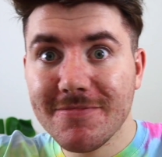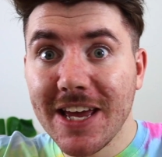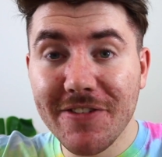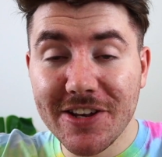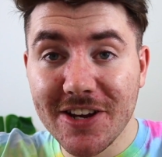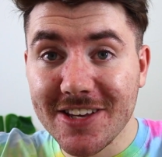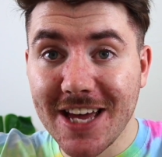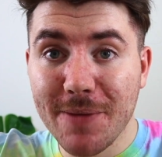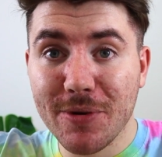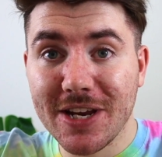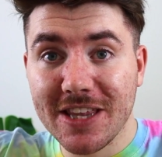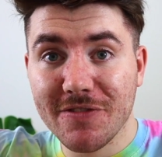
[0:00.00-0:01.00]
if it does
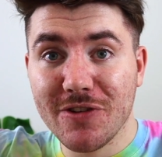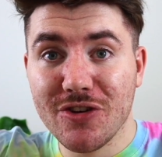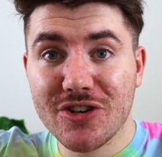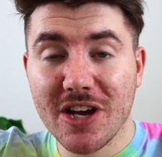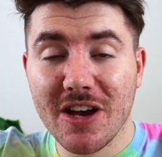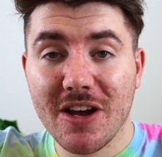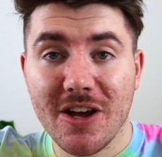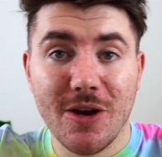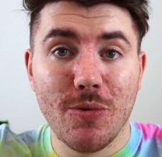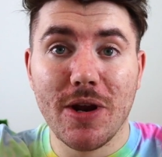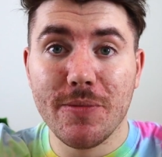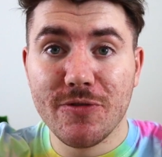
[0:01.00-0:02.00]
happen in the future
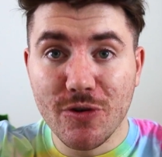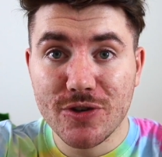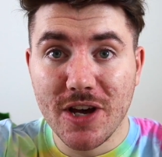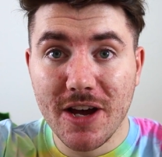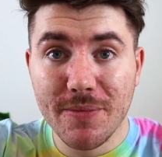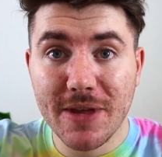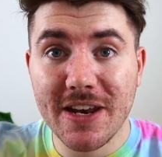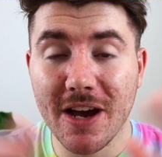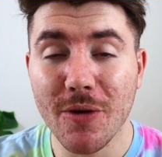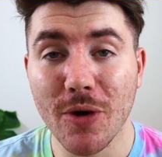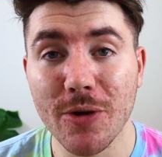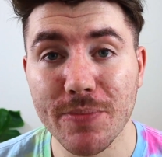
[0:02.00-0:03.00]
when I'm full-time, then
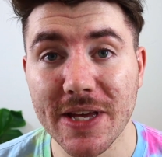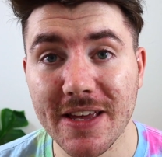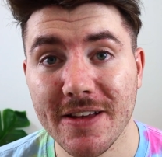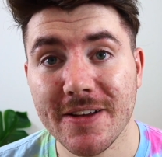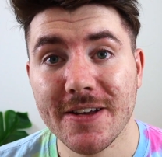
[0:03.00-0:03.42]
I won't be